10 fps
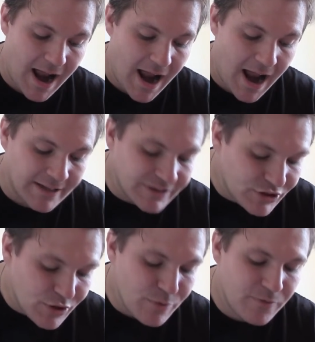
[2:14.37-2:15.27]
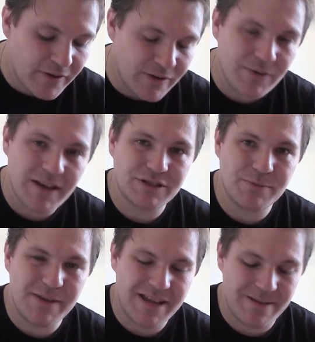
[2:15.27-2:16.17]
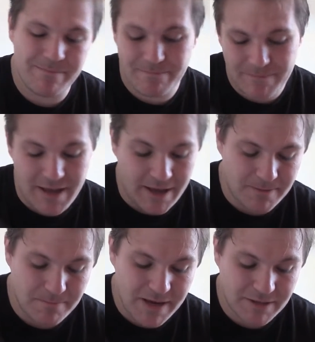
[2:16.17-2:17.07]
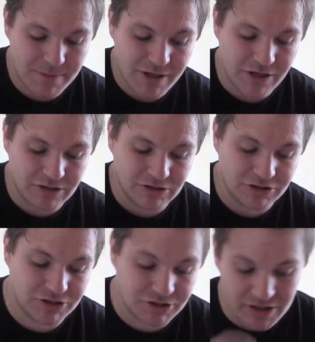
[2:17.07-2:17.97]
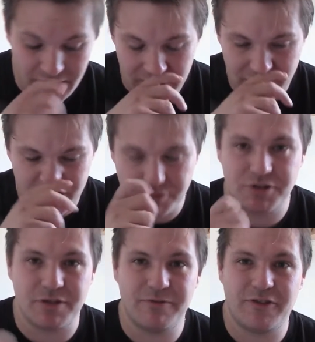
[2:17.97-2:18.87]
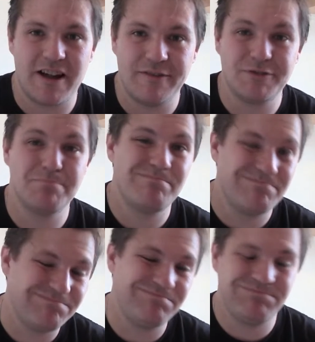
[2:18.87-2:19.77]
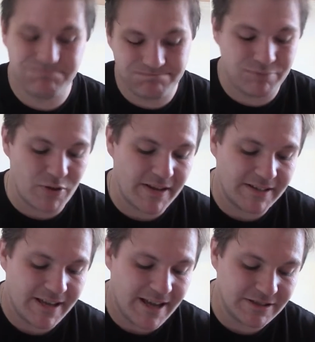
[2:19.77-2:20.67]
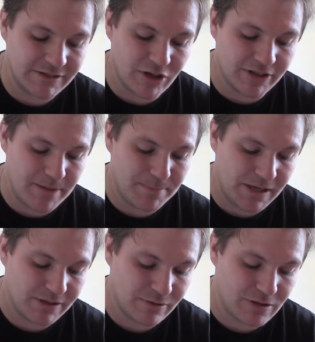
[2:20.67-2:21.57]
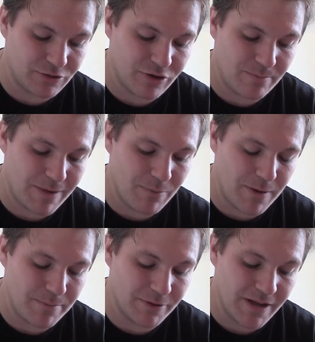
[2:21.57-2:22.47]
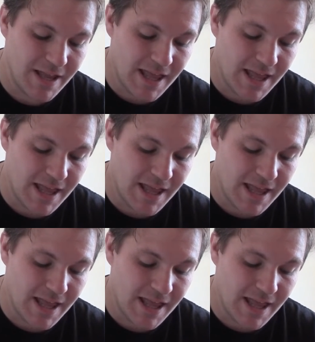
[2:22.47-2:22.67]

I do feel that's a bit hit and miss because shooting's on 5s. But then again, you've got an AP2 close combat weapon.